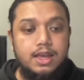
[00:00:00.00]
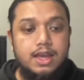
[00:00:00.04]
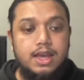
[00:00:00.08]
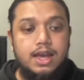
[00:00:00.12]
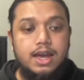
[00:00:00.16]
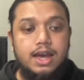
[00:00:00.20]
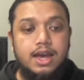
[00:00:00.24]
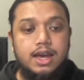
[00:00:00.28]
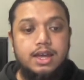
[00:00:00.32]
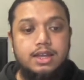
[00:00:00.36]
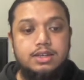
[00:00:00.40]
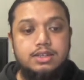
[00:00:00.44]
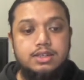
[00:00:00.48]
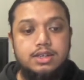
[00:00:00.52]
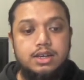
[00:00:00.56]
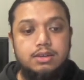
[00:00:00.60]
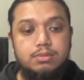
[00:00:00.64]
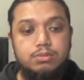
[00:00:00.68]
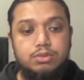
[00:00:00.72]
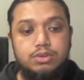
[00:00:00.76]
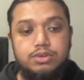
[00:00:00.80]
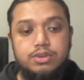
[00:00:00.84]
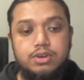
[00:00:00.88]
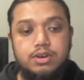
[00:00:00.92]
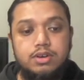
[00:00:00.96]
And
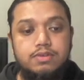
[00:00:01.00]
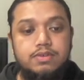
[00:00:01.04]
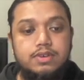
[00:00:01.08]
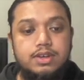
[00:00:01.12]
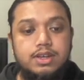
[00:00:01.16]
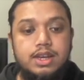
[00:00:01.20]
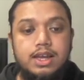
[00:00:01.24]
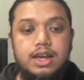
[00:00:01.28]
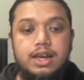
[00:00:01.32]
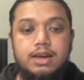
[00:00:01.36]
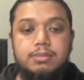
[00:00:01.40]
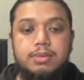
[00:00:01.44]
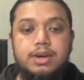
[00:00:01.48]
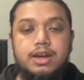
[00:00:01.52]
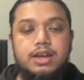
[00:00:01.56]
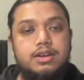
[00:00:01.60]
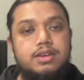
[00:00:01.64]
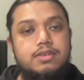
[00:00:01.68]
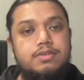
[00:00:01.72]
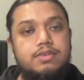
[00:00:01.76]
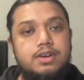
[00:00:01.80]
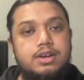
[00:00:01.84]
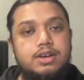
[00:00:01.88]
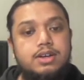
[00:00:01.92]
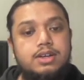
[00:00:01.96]
al-mudaf ila
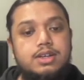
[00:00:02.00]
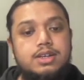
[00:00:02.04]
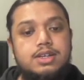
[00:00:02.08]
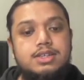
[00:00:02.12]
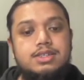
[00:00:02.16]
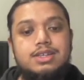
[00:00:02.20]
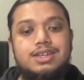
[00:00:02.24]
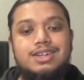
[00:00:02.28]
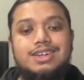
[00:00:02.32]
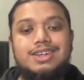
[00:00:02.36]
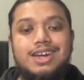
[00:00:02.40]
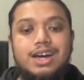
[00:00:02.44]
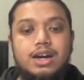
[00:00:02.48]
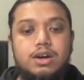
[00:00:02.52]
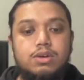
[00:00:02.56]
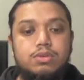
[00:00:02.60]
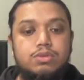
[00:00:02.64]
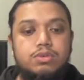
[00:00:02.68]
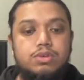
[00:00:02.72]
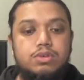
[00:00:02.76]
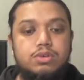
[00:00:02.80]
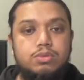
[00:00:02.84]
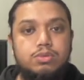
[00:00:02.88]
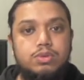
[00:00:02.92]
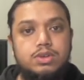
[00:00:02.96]
ma'rifa is a noun
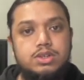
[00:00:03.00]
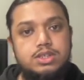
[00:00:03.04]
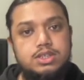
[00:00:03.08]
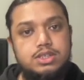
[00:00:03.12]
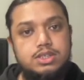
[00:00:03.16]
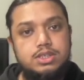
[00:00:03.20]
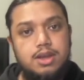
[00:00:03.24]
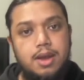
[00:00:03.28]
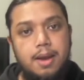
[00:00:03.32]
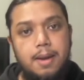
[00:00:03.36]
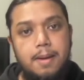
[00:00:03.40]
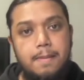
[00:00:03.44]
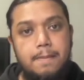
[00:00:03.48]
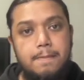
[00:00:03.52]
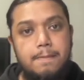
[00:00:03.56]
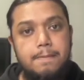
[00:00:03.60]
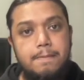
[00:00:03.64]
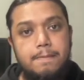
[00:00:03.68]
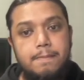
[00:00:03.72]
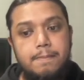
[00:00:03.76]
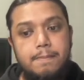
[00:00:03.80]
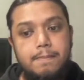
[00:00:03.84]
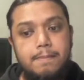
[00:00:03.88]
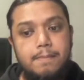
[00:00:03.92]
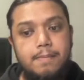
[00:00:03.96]
which is
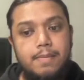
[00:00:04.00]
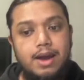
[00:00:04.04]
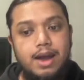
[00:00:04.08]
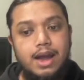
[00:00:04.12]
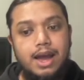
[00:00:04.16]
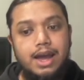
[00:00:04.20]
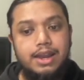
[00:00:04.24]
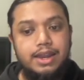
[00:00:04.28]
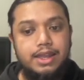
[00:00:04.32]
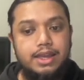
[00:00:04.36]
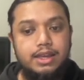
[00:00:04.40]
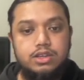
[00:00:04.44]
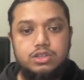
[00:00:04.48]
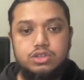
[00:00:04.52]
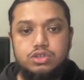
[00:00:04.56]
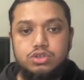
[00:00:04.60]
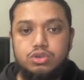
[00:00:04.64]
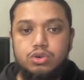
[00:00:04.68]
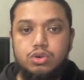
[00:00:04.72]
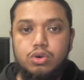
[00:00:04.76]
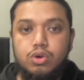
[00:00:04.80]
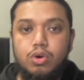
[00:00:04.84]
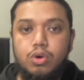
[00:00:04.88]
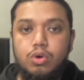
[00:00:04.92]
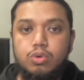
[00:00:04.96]
annexed,
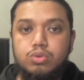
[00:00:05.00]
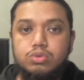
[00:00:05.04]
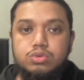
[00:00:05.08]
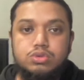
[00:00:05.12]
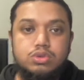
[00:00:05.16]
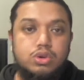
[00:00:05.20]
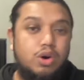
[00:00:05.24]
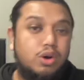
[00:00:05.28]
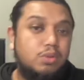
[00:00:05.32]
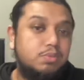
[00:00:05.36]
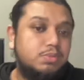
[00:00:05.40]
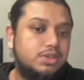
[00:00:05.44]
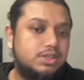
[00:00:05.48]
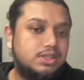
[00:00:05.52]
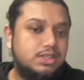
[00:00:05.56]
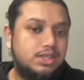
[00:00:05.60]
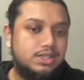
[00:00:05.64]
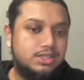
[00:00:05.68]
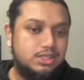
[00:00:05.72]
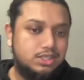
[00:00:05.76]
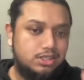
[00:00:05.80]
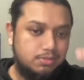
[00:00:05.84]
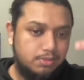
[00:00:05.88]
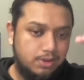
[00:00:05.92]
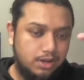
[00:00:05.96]
owned or
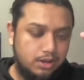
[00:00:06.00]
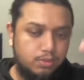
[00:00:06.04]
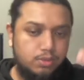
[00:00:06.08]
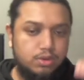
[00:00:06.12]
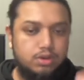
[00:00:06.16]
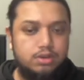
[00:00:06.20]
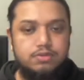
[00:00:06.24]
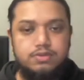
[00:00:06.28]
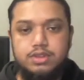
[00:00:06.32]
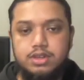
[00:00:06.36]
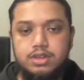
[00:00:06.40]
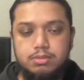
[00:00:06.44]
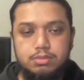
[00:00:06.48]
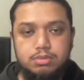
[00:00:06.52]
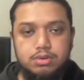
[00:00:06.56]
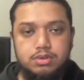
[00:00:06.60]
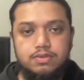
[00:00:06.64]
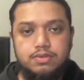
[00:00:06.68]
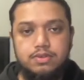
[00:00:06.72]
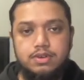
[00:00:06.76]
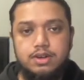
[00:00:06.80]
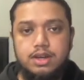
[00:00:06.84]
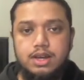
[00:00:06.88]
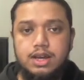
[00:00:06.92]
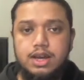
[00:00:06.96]
possessed by one of the above.
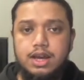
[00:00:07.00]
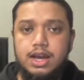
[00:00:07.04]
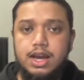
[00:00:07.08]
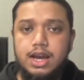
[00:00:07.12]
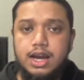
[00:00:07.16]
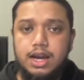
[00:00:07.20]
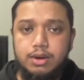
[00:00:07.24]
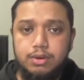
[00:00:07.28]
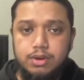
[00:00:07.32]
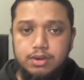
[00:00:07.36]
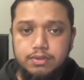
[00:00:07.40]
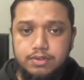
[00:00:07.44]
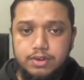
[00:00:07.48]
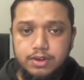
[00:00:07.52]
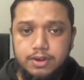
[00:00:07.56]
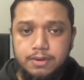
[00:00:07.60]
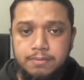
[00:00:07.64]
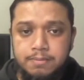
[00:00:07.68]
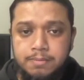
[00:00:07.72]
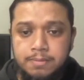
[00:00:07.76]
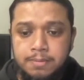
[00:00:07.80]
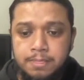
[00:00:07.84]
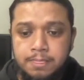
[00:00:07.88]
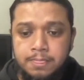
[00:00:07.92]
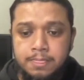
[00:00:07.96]
However,
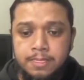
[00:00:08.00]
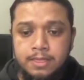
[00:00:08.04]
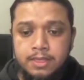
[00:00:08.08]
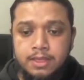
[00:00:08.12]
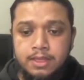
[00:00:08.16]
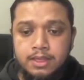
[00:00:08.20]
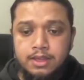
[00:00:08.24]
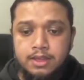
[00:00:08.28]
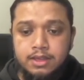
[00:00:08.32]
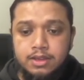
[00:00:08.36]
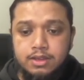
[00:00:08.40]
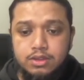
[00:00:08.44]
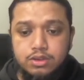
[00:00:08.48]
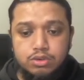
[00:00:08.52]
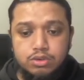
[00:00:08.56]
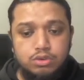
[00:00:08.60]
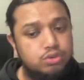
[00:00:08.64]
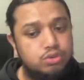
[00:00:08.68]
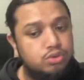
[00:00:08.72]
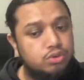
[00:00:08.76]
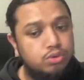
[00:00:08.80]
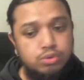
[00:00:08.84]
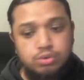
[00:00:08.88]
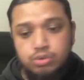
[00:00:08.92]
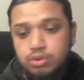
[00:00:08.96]
you
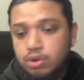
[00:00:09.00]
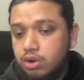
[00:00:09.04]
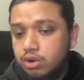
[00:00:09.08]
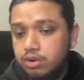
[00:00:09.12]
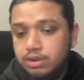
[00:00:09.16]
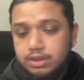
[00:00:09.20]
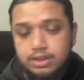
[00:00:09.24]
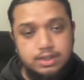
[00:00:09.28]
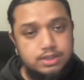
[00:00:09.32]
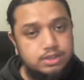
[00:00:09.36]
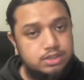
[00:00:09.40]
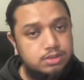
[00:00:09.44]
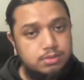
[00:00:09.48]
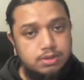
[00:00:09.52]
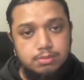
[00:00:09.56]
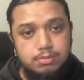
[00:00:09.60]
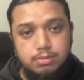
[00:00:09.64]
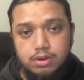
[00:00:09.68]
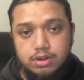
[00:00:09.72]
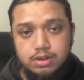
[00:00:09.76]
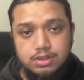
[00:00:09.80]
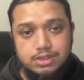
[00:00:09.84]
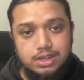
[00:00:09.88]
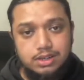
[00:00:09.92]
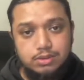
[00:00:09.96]
do not need to be
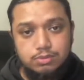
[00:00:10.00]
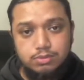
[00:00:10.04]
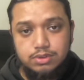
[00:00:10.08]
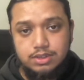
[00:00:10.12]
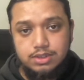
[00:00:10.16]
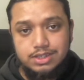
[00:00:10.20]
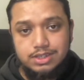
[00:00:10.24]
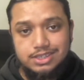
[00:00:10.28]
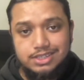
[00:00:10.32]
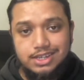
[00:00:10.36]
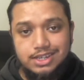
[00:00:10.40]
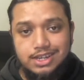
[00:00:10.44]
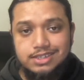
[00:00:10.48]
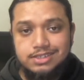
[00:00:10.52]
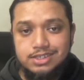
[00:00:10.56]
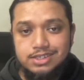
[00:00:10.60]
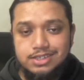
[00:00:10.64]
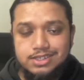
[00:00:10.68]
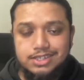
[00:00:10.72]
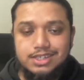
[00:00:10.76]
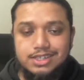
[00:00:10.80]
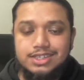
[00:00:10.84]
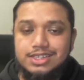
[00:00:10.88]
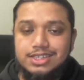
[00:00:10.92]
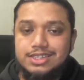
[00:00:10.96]
bogged down with this. As I
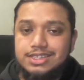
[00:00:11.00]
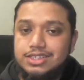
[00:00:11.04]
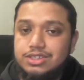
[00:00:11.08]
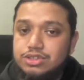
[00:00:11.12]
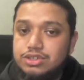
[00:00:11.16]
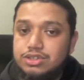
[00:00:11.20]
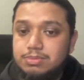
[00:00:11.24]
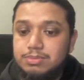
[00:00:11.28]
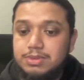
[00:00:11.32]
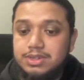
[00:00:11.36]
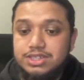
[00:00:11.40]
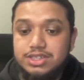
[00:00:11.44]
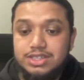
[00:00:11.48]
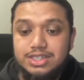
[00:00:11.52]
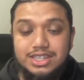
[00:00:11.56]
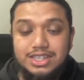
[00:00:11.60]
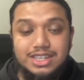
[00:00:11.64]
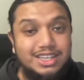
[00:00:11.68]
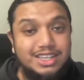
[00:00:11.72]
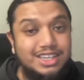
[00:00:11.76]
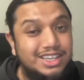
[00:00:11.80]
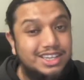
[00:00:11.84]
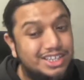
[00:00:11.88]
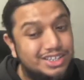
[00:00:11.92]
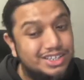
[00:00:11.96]
said, this is just mentioned here
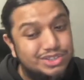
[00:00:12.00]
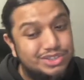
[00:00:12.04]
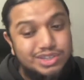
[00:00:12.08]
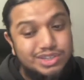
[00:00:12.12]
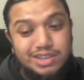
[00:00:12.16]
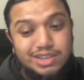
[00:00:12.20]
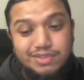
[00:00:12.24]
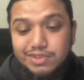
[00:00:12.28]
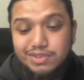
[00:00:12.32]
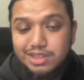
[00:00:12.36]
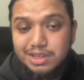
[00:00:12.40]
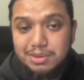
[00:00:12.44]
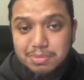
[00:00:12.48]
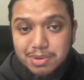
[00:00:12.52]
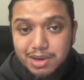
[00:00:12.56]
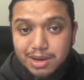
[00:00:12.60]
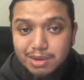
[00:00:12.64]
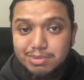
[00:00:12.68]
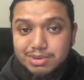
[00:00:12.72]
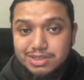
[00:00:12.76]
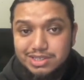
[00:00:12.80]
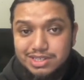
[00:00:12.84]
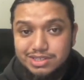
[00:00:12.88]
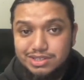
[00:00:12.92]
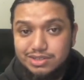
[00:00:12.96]
literally for the
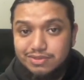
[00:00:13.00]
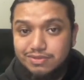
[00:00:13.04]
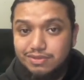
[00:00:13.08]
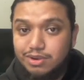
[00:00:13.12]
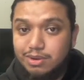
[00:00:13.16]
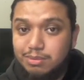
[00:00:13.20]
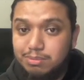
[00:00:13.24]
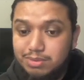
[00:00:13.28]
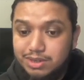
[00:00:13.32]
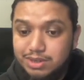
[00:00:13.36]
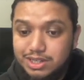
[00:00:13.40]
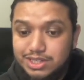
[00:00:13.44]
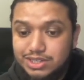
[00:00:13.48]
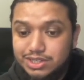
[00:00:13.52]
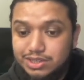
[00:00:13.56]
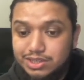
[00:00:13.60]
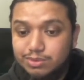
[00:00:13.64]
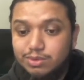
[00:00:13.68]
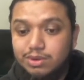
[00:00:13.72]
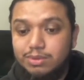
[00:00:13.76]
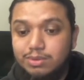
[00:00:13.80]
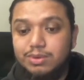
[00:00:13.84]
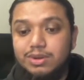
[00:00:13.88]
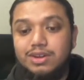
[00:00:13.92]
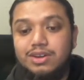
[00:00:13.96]
purposes of completion. We
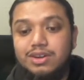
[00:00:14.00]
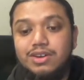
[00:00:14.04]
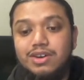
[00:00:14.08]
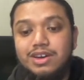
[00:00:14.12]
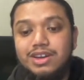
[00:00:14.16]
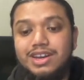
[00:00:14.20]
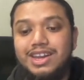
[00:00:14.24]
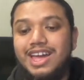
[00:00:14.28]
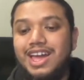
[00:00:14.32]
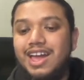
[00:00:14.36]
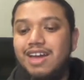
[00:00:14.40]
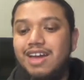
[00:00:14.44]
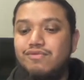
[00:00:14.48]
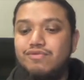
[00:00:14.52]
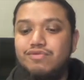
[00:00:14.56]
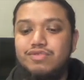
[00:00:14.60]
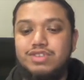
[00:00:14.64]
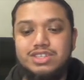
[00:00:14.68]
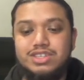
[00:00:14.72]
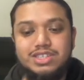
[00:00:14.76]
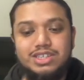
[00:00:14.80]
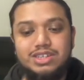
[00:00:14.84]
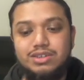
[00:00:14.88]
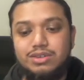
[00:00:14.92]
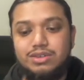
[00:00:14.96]
will learn every
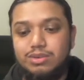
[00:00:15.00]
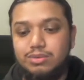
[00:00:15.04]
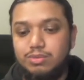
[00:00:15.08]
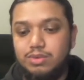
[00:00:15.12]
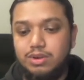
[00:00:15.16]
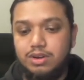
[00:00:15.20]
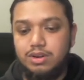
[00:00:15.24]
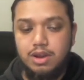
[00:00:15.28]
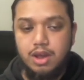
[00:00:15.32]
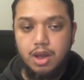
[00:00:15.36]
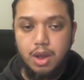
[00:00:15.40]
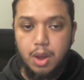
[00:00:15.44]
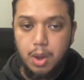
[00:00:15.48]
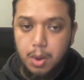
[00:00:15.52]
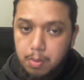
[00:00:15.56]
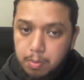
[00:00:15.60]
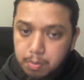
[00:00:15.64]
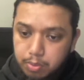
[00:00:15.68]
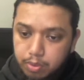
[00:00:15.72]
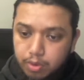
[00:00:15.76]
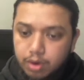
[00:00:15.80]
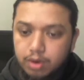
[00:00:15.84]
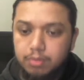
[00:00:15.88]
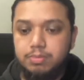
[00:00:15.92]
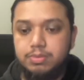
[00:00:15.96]
single one
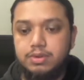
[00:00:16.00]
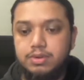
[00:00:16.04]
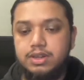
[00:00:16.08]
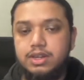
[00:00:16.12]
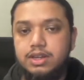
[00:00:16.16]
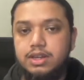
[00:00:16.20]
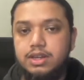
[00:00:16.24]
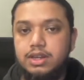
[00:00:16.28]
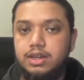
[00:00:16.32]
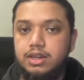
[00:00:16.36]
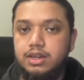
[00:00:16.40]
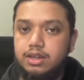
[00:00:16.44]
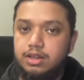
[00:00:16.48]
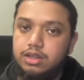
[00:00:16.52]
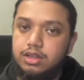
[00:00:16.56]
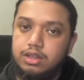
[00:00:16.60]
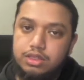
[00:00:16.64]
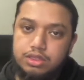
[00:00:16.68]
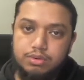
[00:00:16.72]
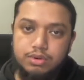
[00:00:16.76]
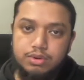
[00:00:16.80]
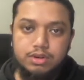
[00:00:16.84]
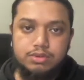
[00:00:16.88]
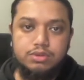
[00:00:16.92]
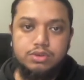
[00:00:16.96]
properly
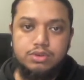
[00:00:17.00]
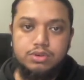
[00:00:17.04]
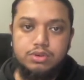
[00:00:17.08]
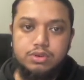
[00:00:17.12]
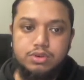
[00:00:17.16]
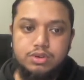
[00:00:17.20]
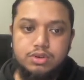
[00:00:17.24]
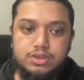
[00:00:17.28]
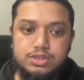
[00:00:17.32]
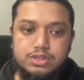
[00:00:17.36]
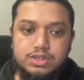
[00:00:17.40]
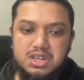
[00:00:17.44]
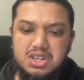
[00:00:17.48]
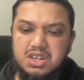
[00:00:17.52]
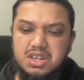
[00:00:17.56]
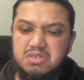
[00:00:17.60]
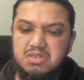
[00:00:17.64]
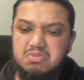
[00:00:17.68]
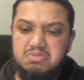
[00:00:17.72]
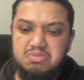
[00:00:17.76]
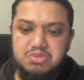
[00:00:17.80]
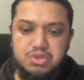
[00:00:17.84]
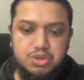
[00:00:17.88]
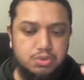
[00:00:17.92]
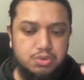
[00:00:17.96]
throughout the course, and
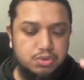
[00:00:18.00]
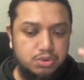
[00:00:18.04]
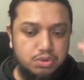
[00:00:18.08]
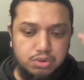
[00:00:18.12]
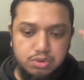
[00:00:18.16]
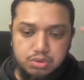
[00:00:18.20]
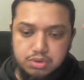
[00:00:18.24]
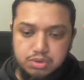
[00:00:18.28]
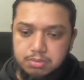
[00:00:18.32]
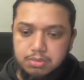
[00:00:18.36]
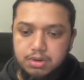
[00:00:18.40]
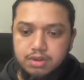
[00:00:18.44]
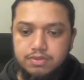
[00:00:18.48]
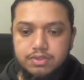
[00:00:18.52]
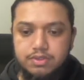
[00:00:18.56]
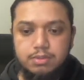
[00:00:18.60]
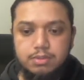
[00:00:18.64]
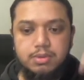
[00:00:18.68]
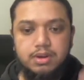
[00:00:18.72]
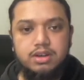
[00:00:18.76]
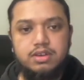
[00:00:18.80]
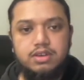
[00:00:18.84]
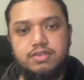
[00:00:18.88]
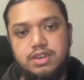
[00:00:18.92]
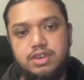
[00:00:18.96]
you will know them off the
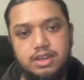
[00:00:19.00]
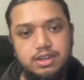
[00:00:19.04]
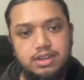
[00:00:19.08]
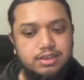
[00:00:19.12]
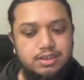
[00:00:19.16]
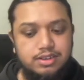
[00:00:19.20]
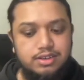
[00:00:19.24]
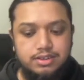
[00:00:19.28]
back of your head.